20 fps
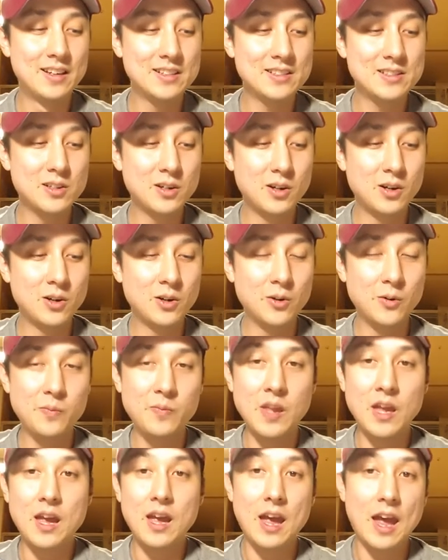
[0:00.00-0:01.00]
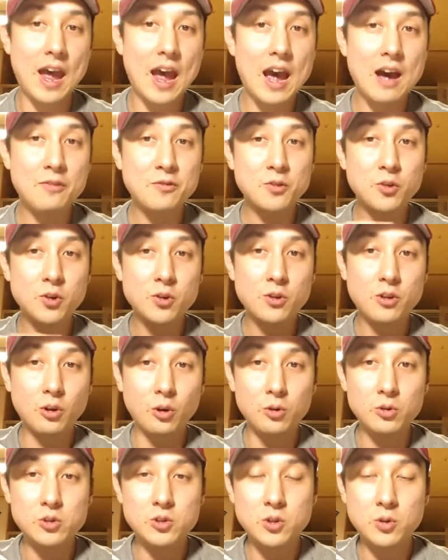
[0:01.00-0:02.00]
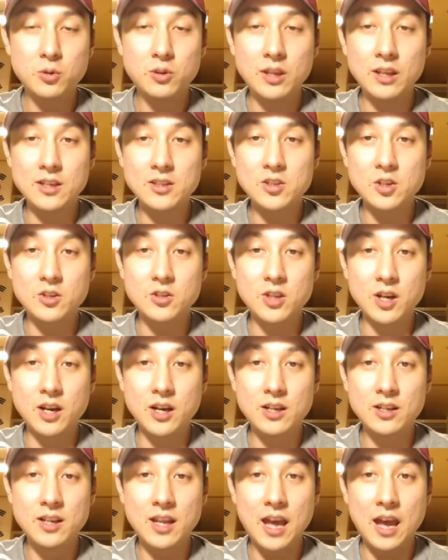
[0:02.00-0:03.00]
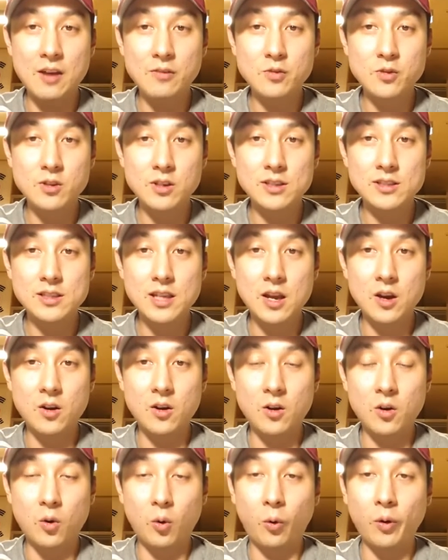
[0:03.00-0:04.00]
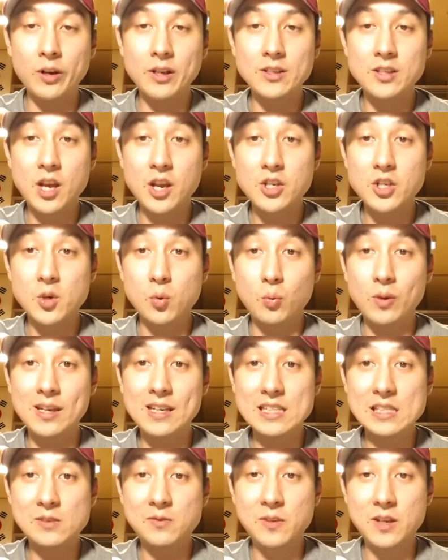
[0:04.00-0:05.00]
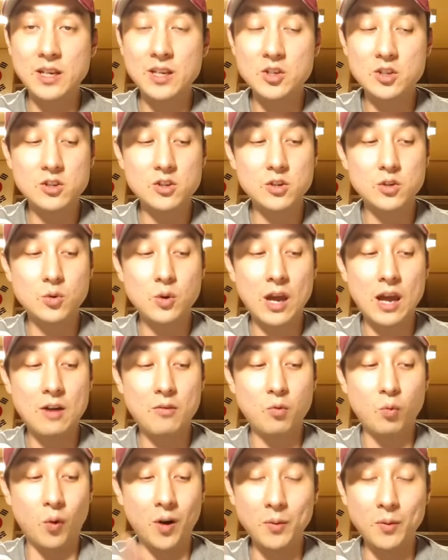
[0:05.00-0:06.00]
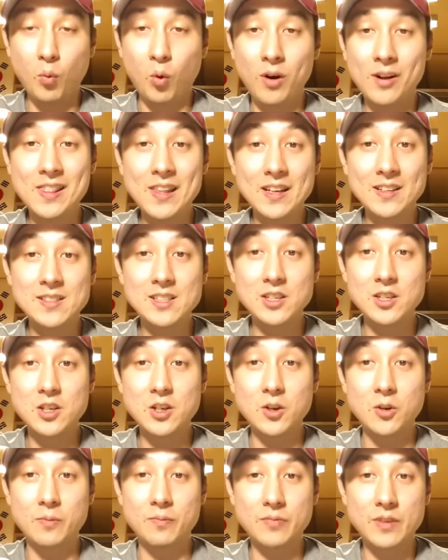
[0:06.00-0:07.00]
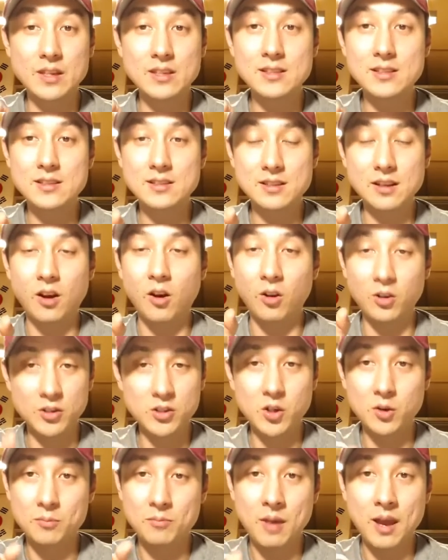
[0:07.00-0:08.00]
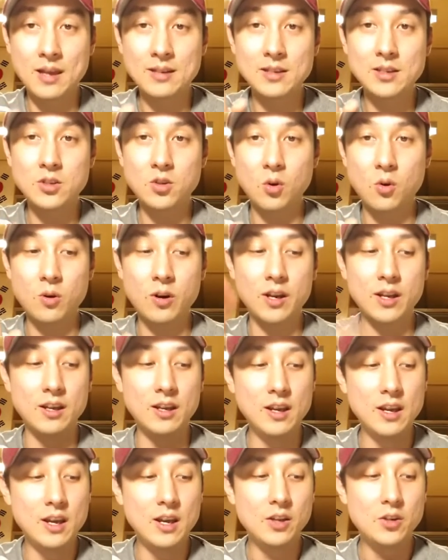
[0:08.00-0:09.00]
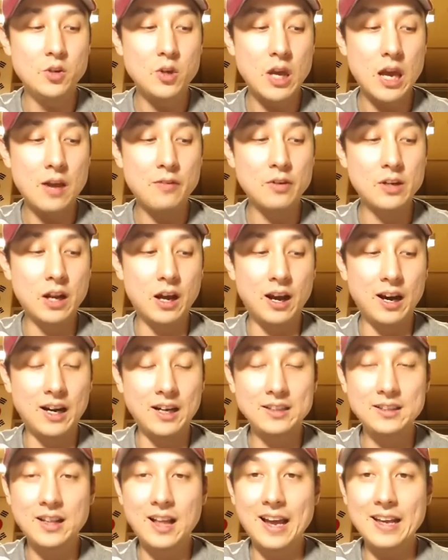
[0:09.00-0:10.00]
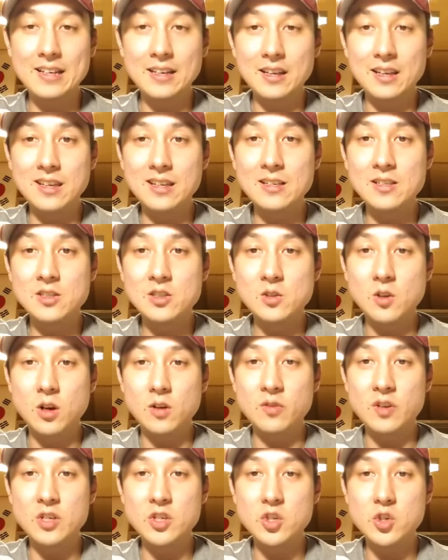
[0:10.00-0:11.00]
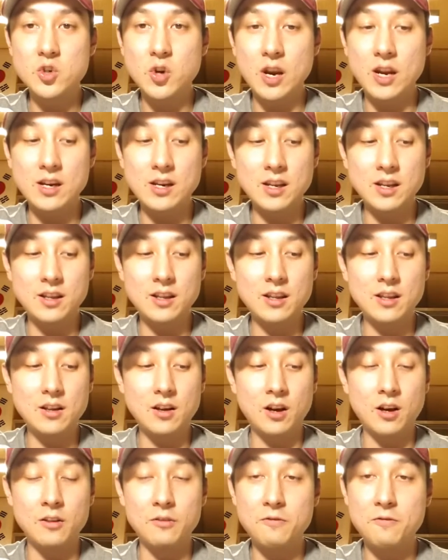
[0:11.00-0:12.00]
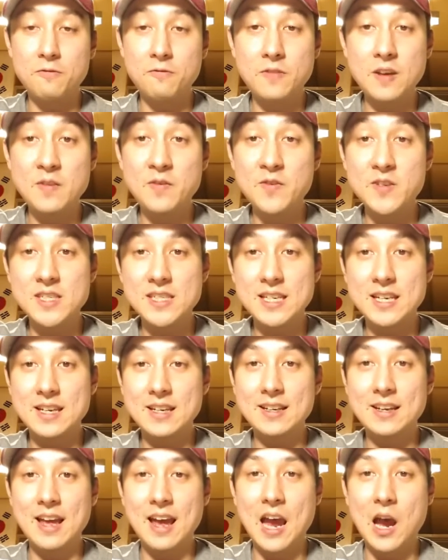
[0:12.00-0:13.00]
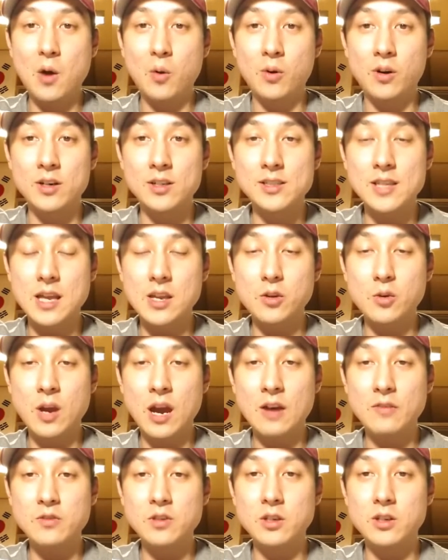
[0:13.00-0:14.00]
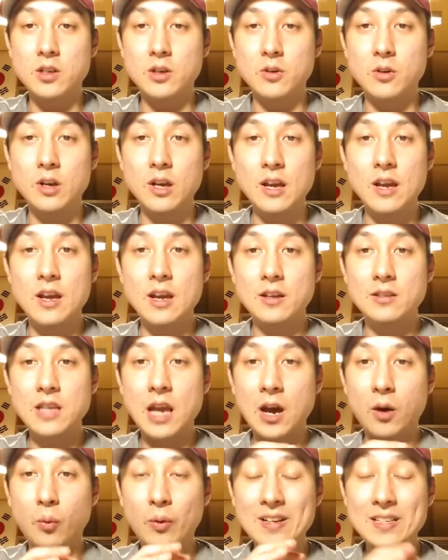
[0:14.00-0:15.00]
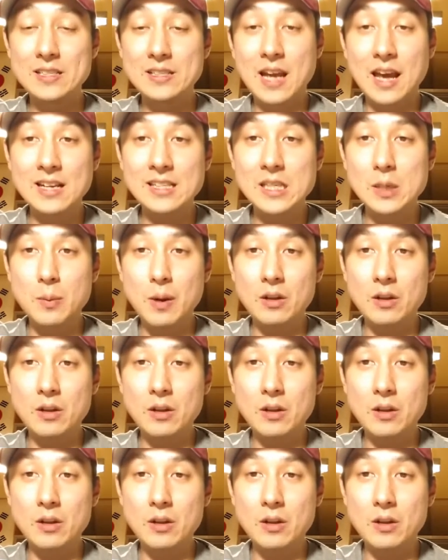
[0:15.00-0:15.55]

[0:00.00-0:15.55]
So after those two things are done, after this orientation week is finished, you have one more thing to do. This is also mandatory. You have an online in-service training of 15 hours that you have to do. Now, what's nice